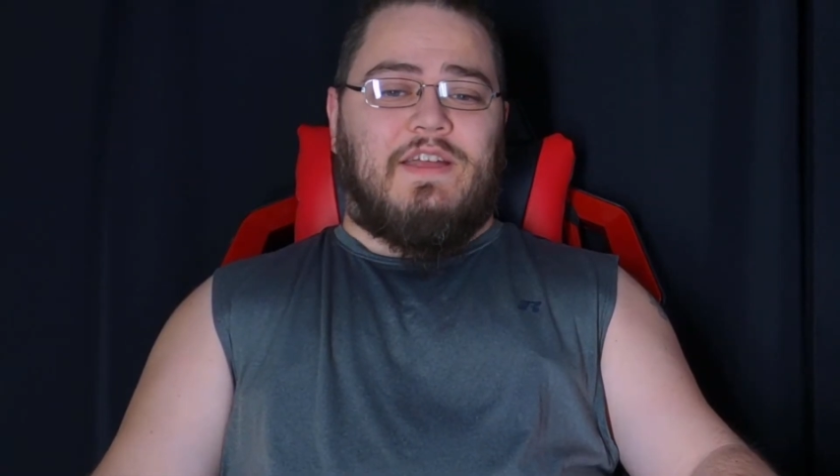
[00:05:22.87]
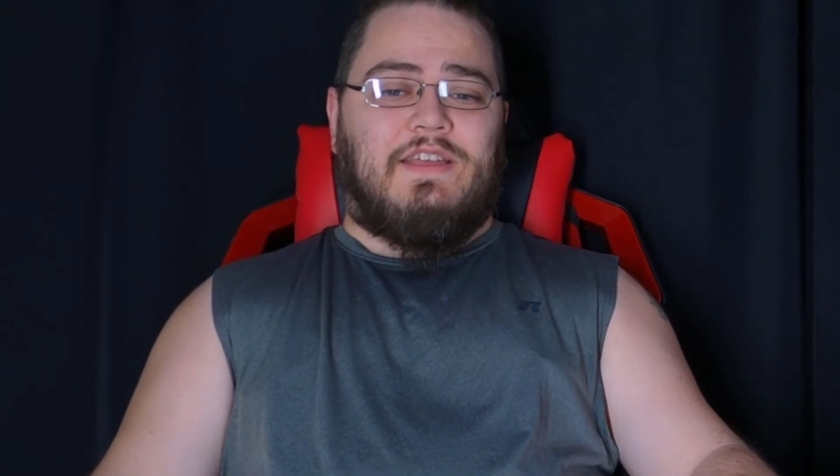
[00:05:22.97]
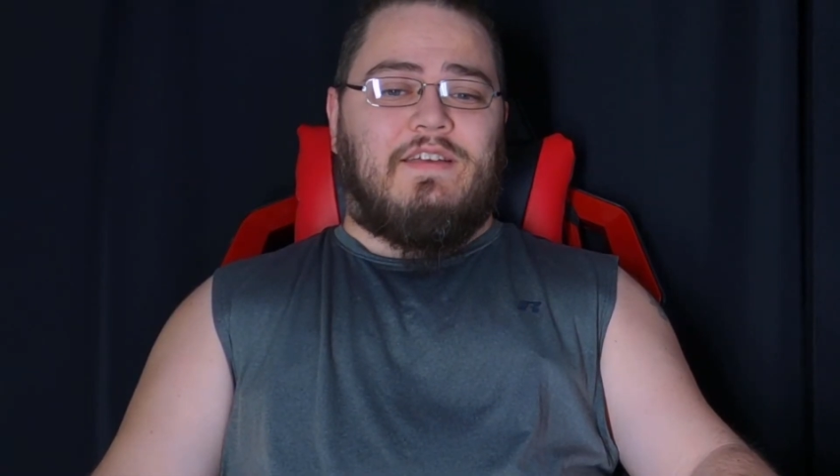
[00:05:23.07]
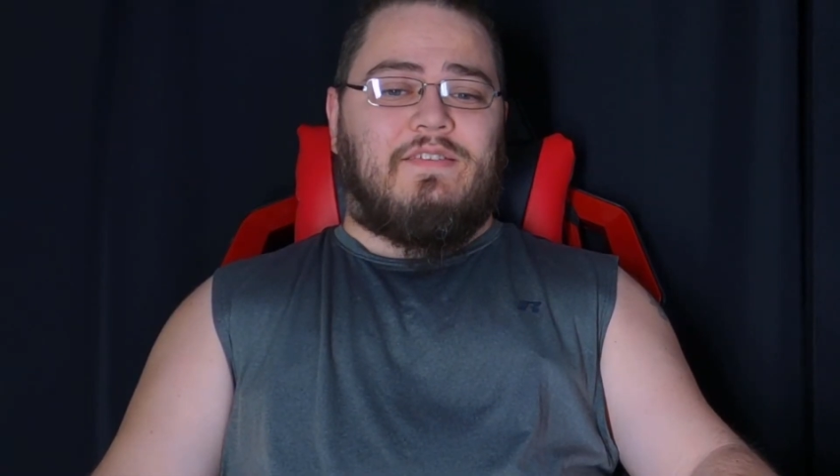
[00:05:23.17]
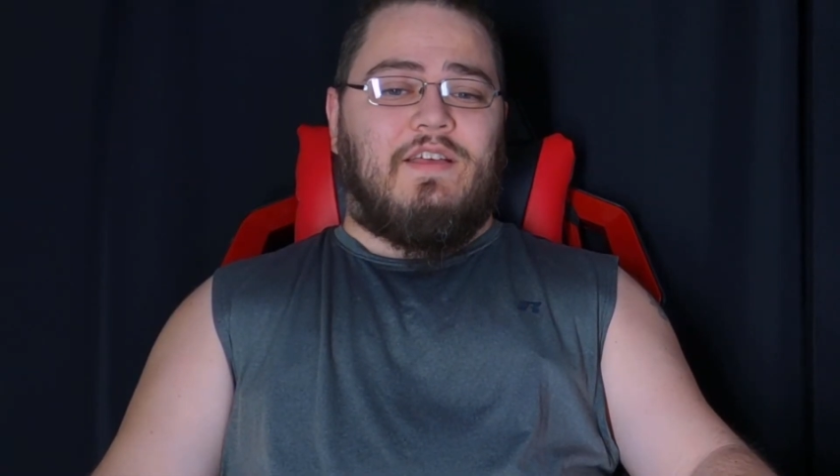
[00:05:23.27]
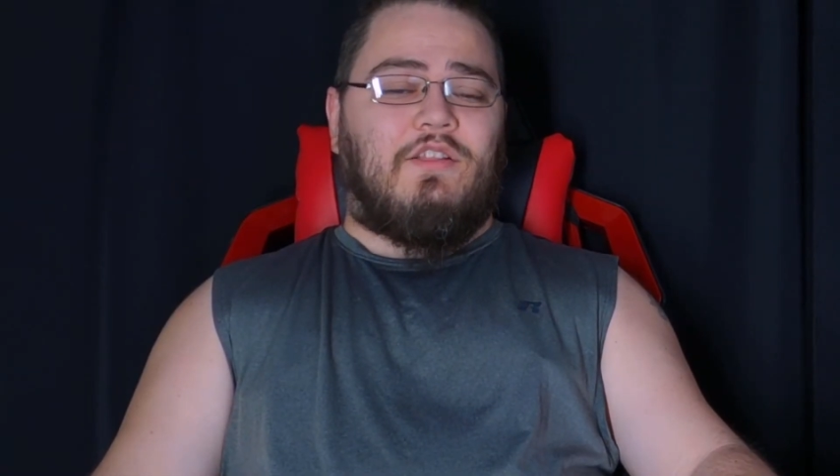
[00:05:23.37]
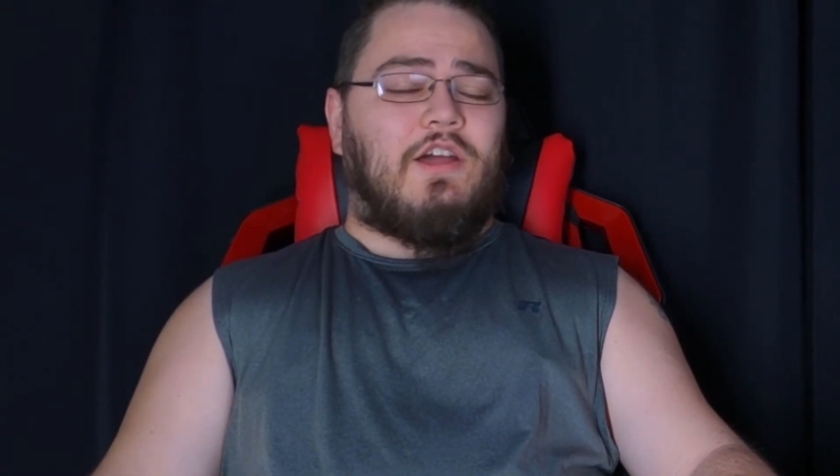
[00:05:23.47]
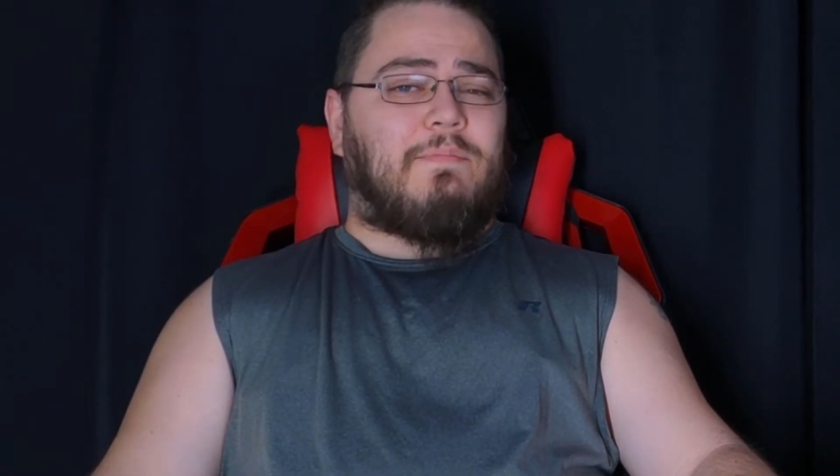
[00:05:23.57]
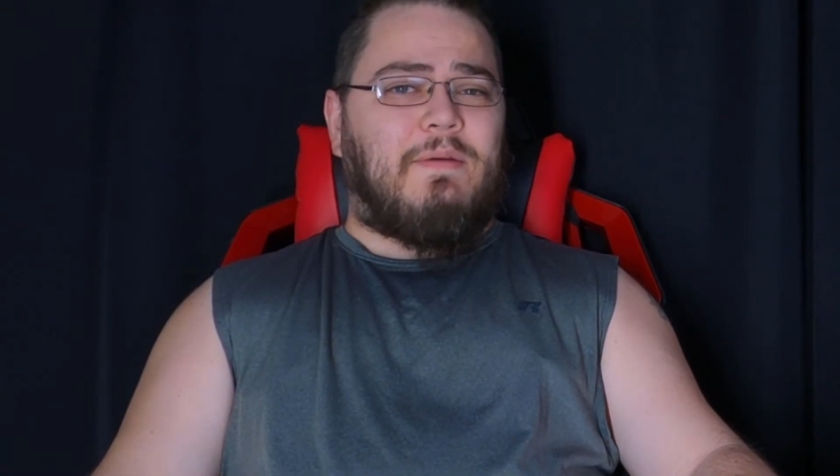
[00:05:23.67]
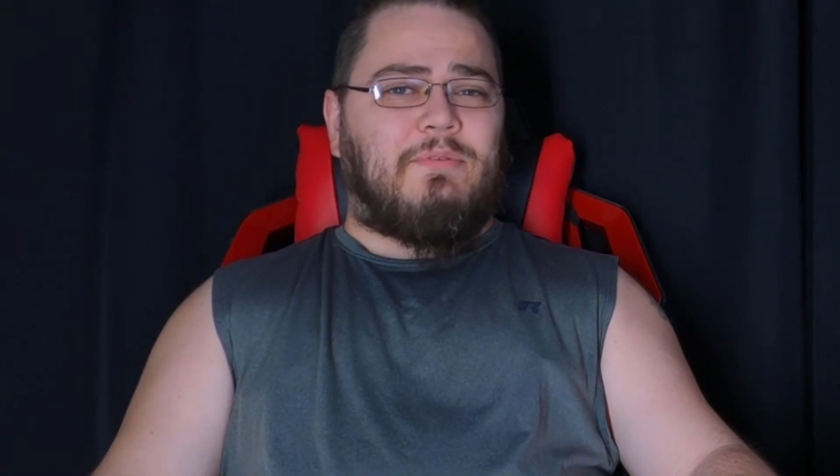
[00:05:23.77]
ideas that a
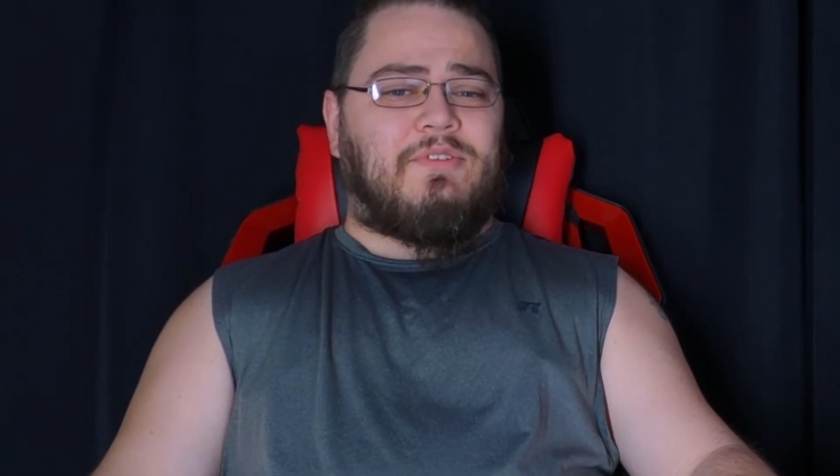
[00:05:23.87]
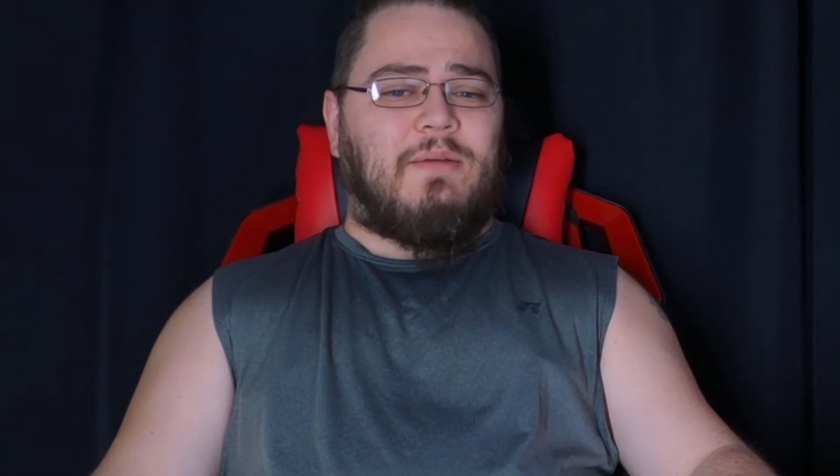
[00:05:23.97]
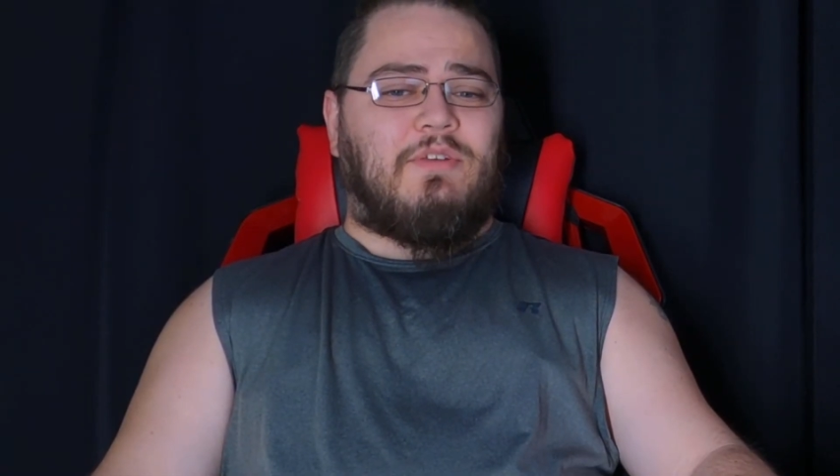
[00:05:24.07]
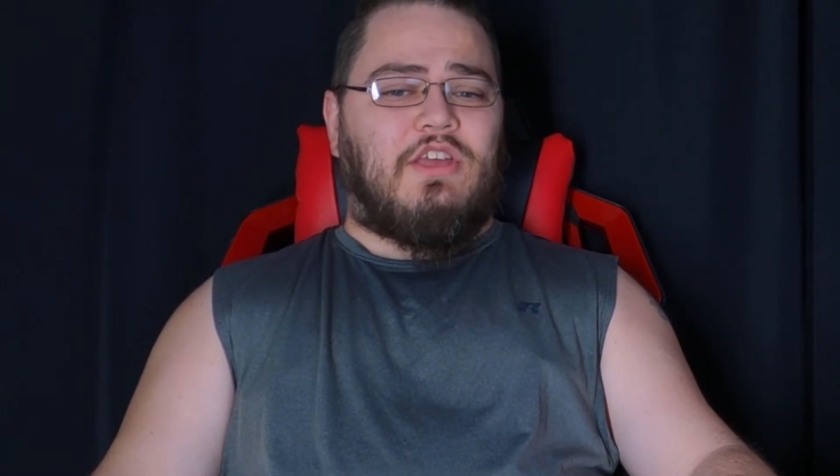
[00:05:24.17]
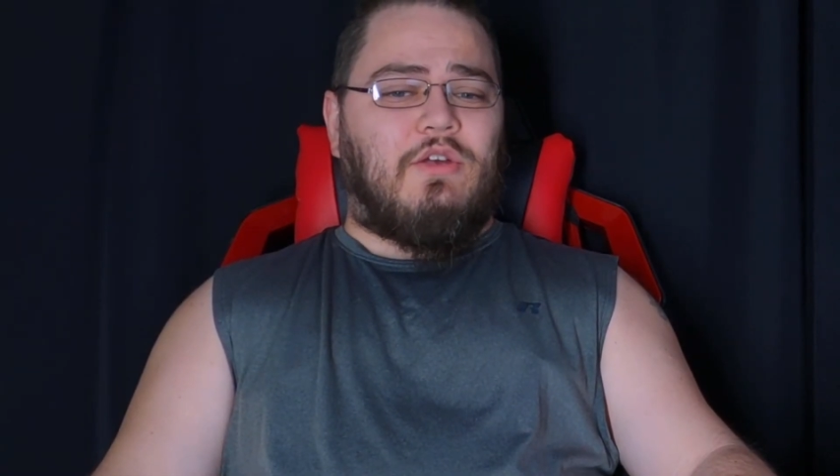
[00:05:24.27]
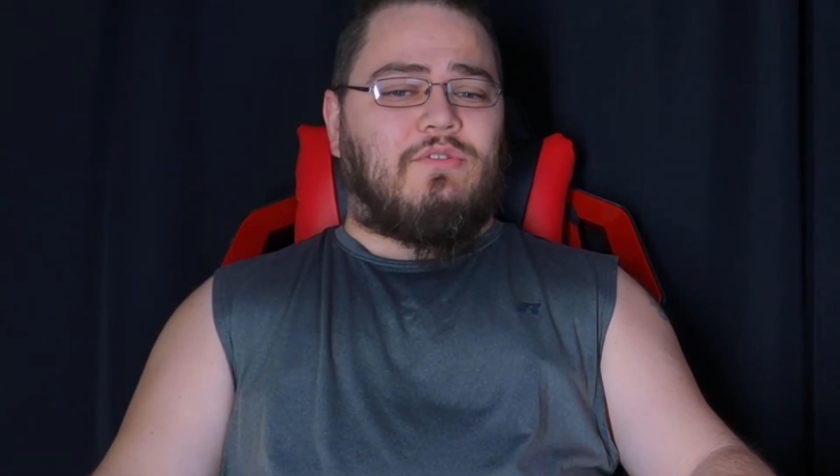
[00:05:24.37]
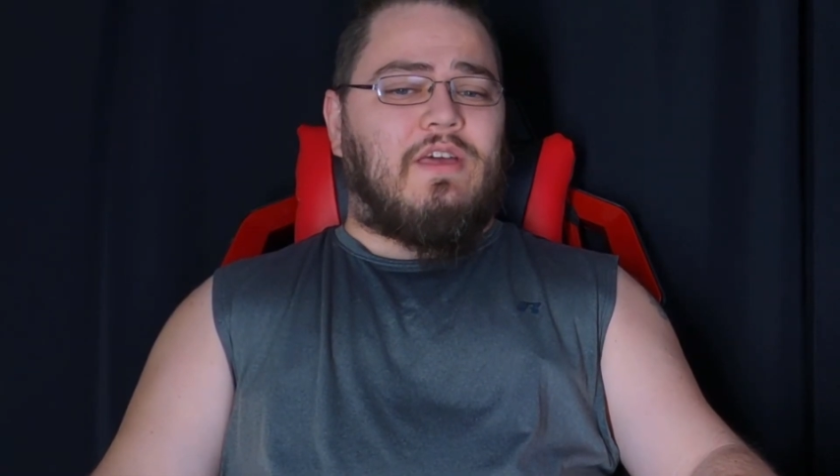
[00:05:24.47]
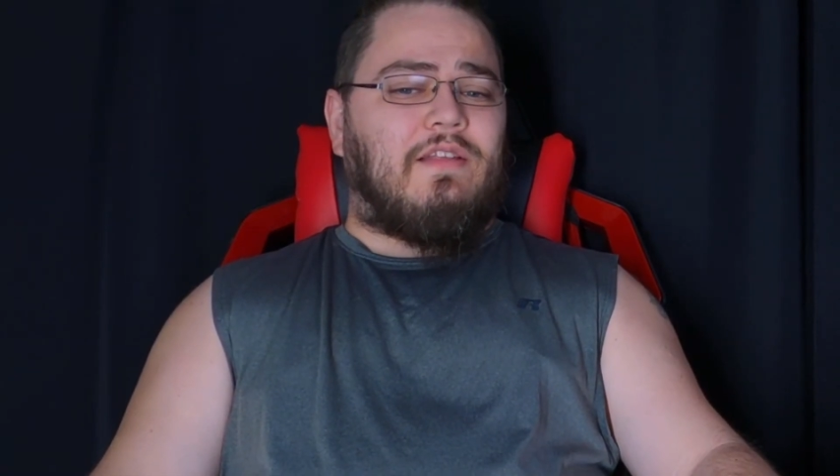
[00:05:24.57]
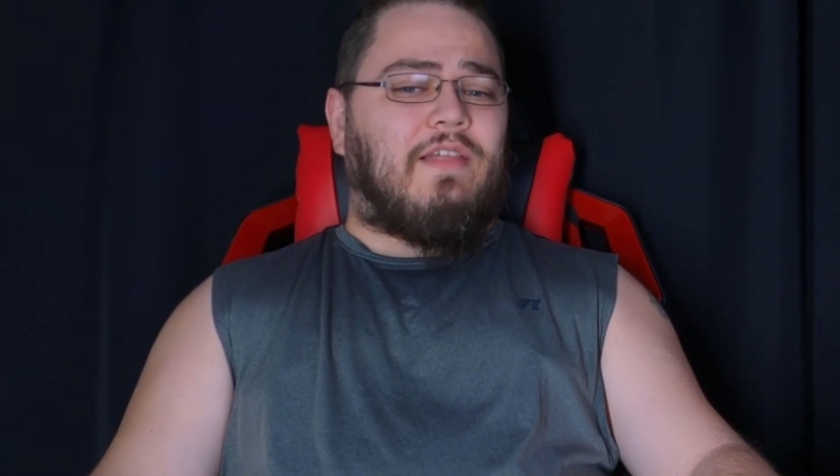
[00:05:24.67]
lot of people seem to use,